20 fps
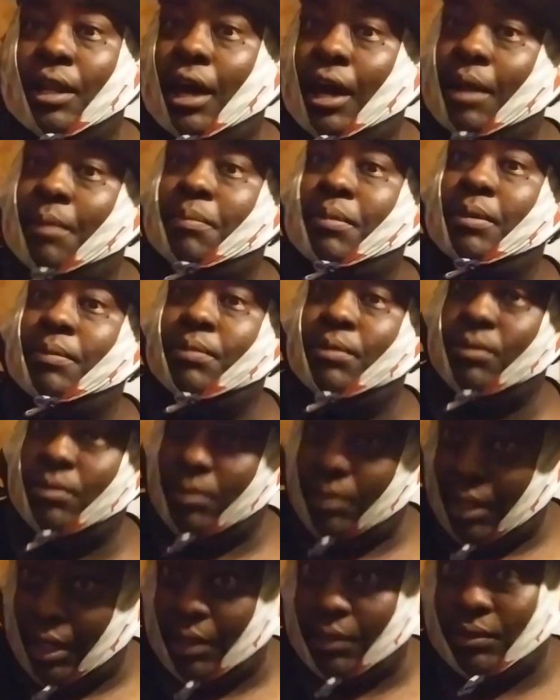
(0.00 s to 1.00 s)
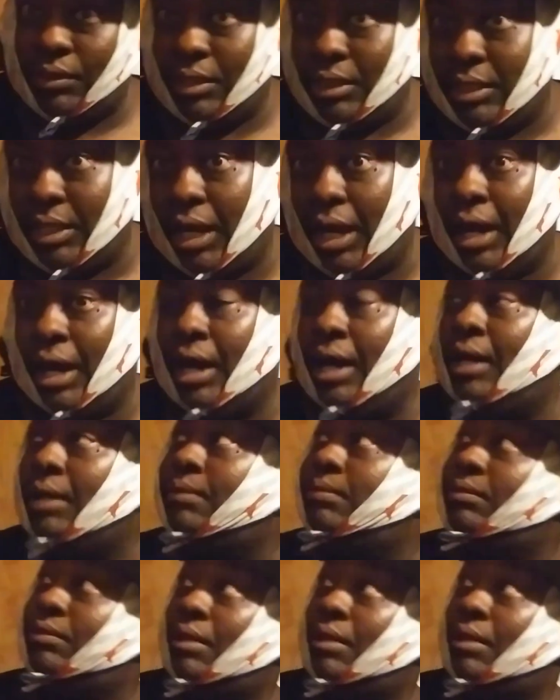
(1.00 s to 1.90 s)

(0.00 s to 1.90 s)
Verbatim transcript: lot of people lost their jobs.